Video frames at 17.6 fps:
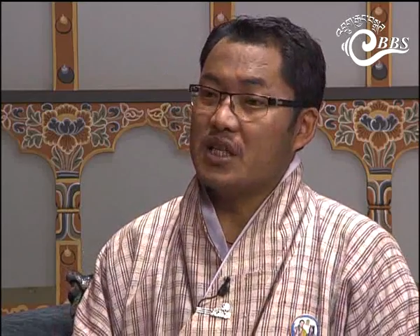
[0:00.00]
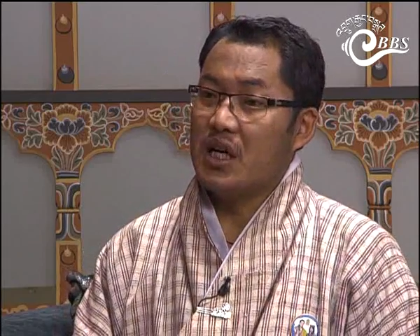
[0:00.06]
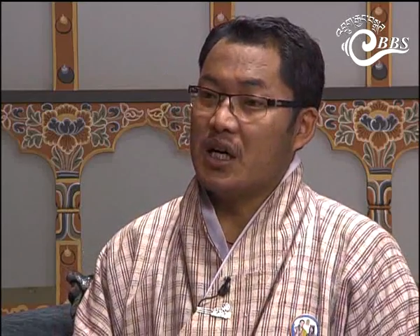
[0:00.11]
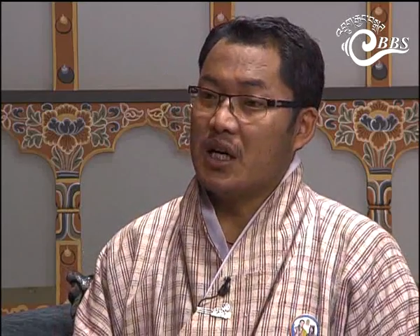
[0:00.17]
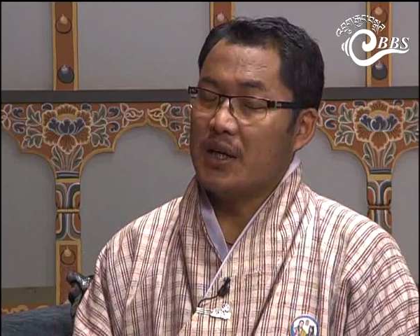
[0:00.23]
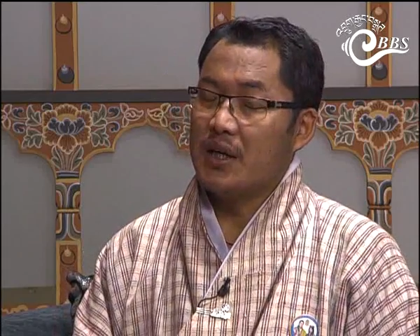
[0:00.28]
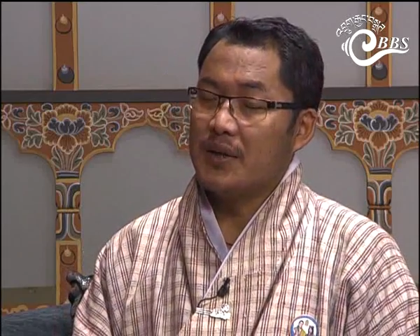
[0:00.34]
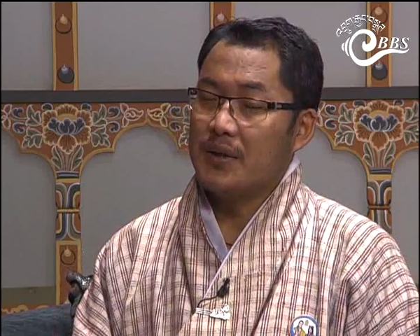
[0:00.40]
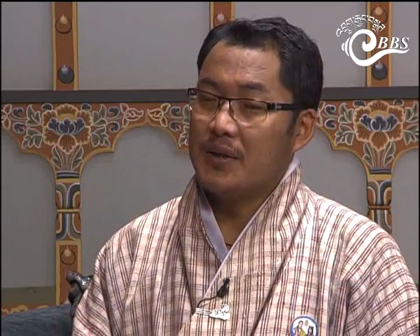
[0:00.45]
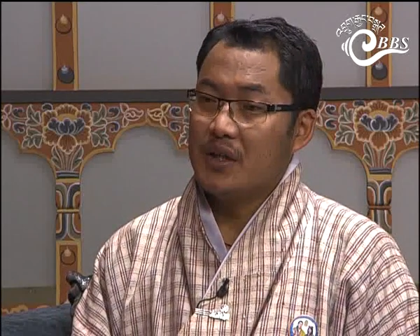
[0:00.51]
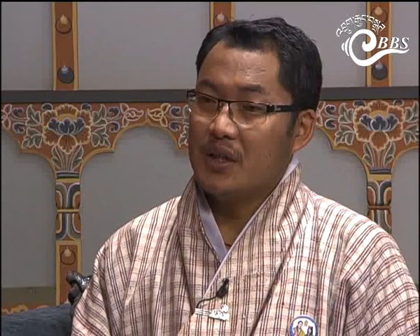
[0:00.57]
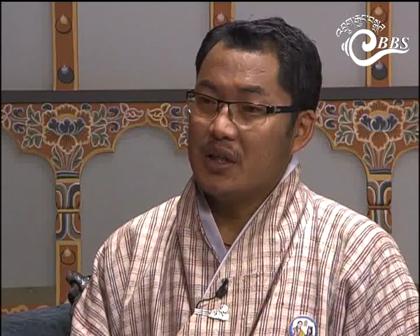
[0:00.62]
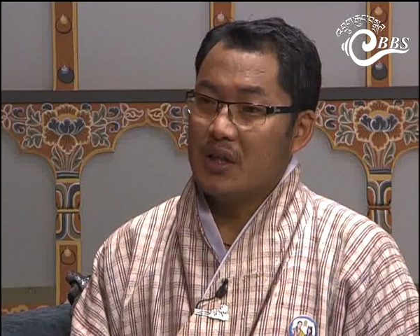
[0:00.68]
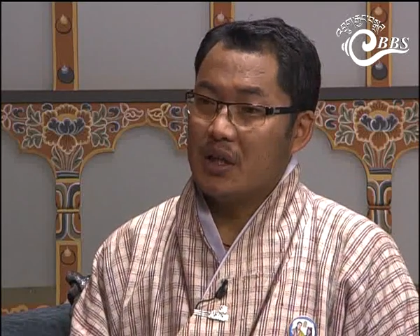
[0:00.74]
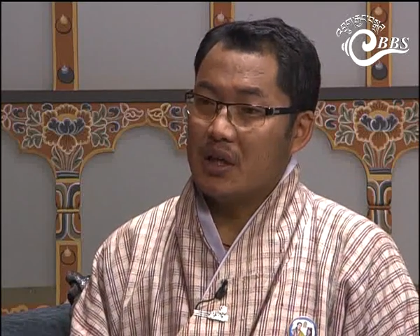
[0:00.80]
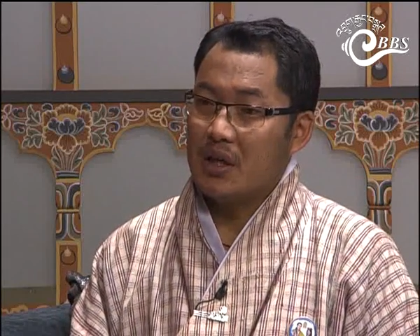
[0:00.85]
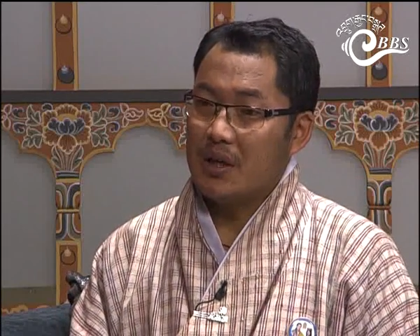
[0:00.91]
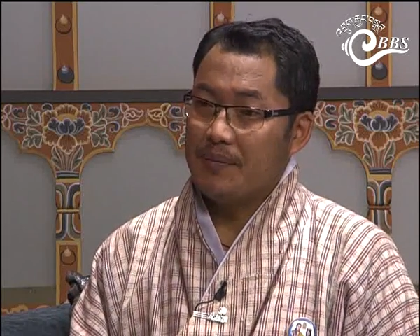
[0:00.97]
are
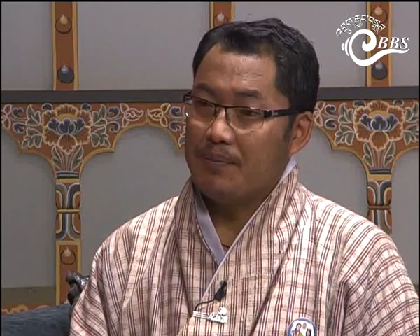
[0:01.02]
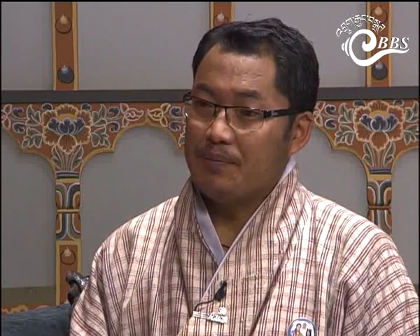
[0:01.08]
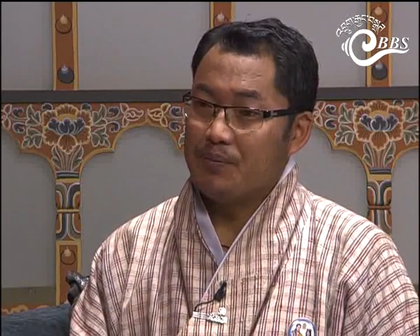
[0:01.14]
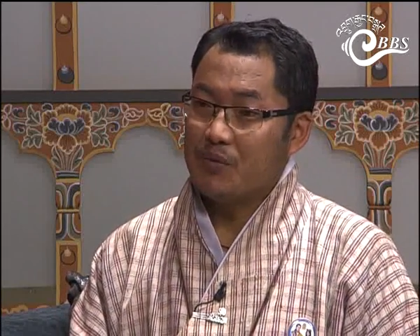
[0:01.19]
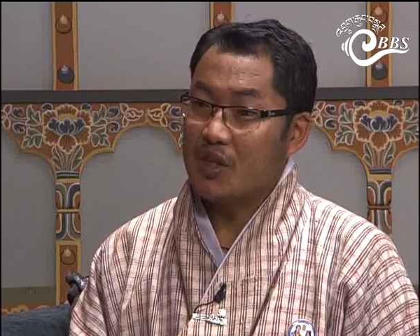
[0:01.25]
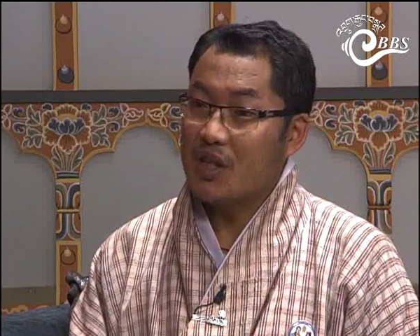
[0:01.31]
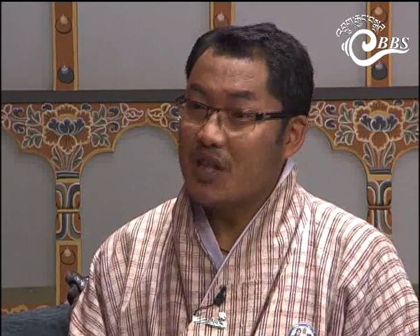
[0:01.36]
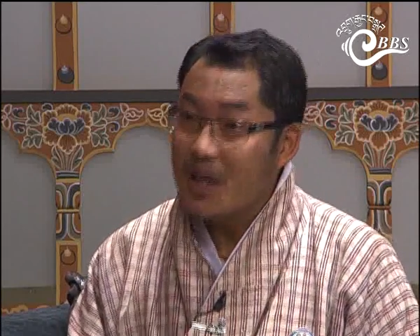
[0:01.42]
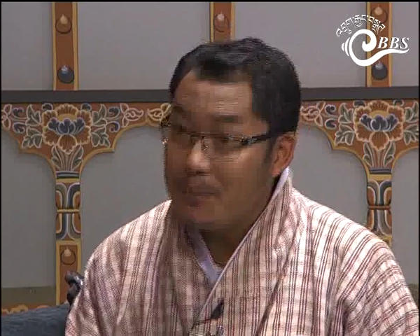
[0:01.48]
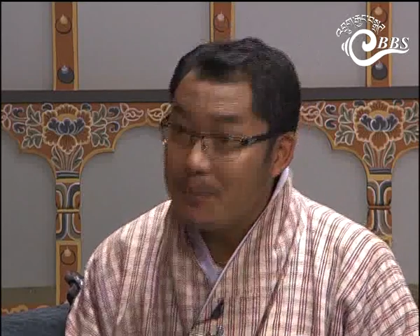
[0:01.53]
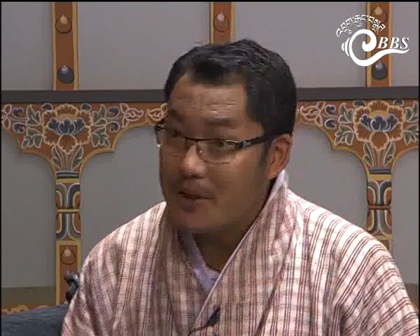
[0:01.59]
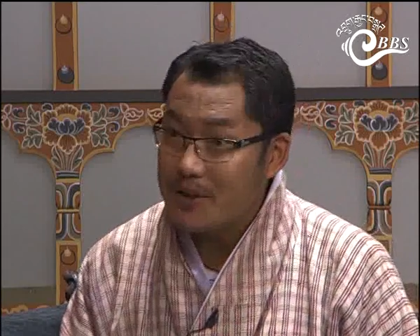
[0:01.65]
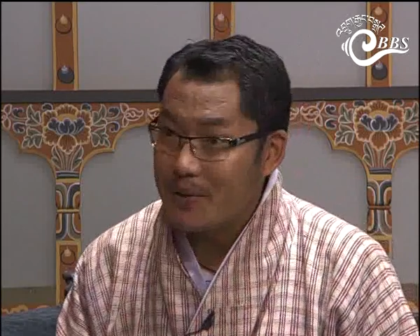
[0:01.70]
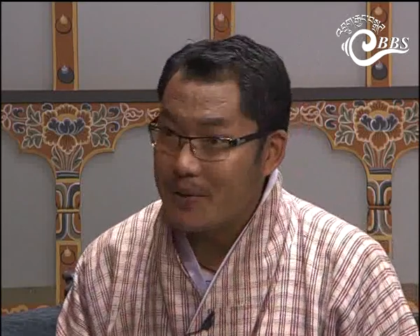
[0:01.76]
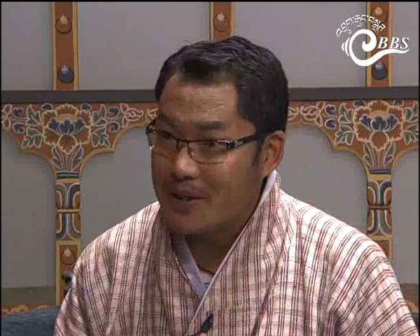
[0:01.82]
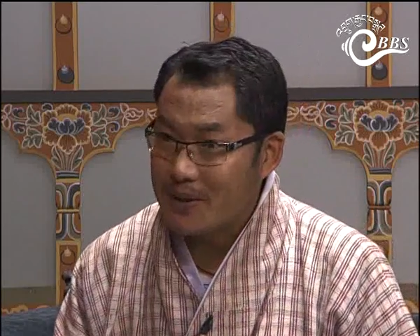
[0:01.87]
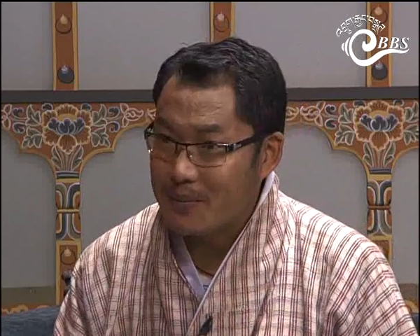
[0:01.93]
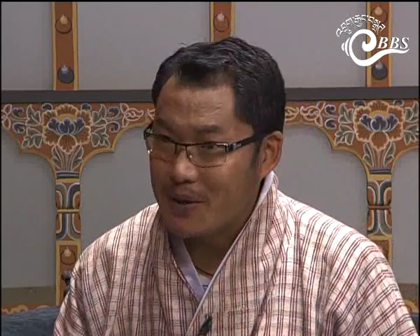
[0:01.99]
covered
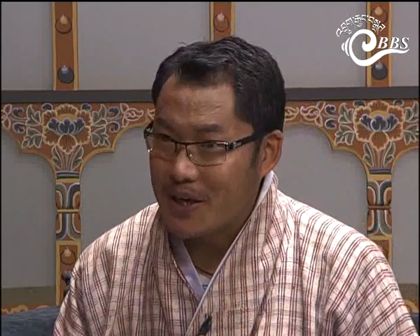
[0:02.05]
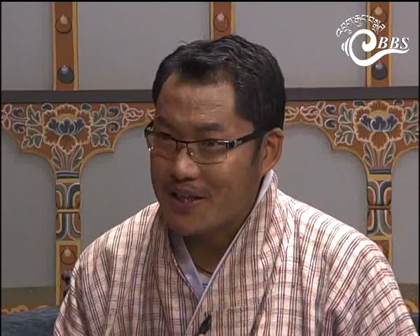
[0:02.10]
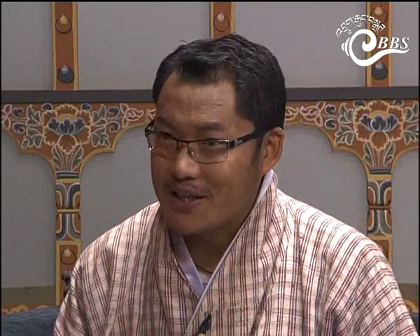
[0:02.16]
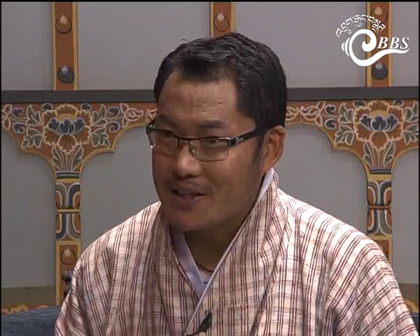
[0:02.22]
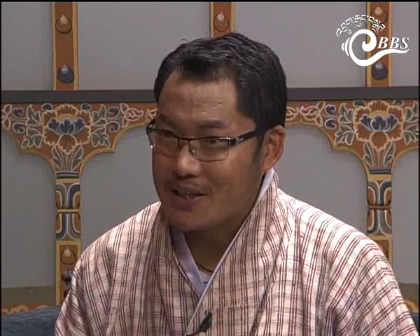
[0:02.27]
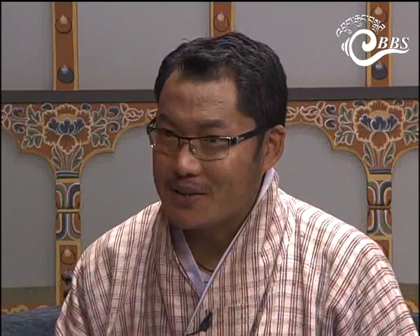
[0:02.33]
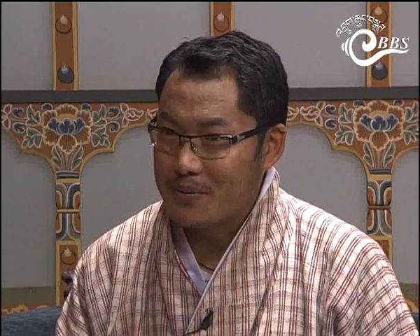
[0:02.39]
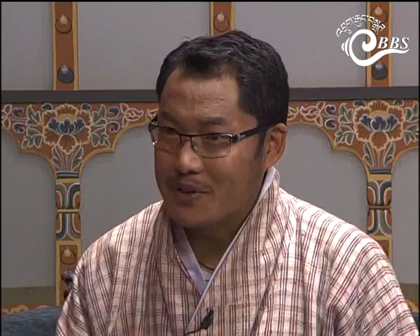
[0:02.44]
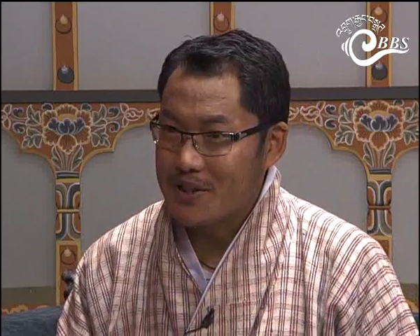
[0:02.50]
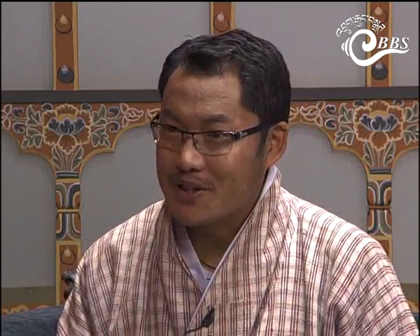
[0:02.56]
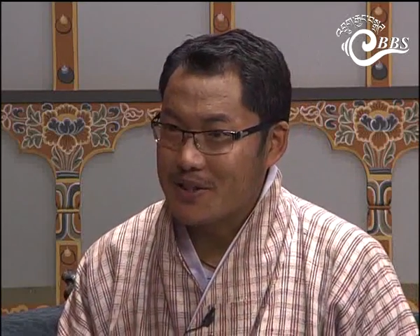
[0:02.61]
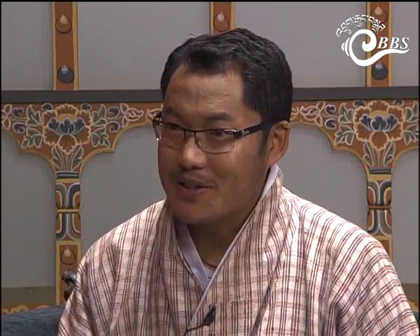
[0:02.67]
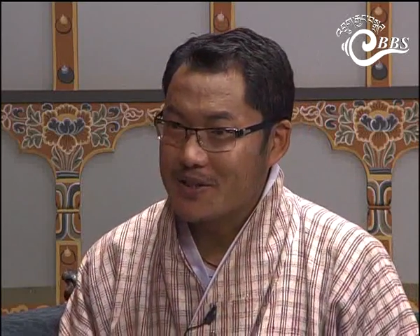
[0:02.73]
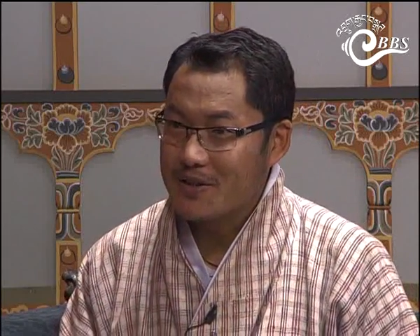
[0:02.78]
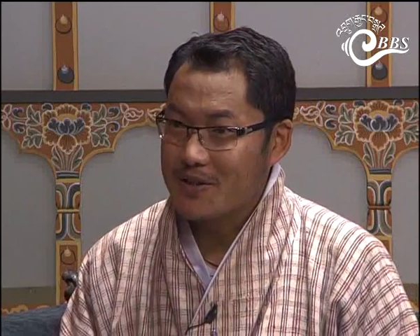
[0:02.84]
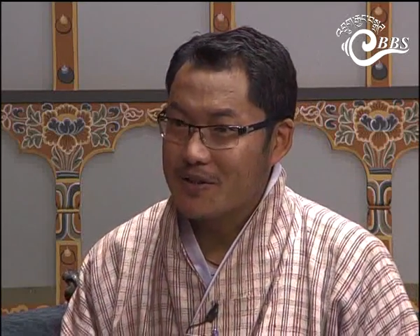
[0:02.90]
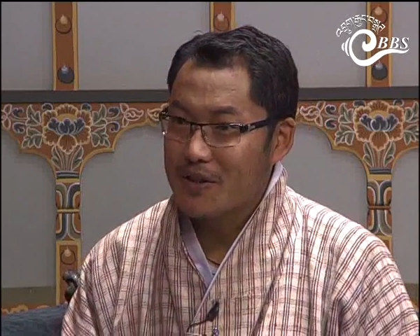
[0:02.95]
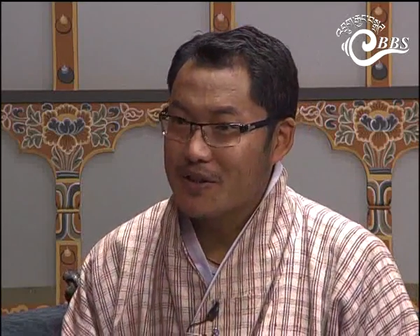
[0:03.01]
by the planned activities.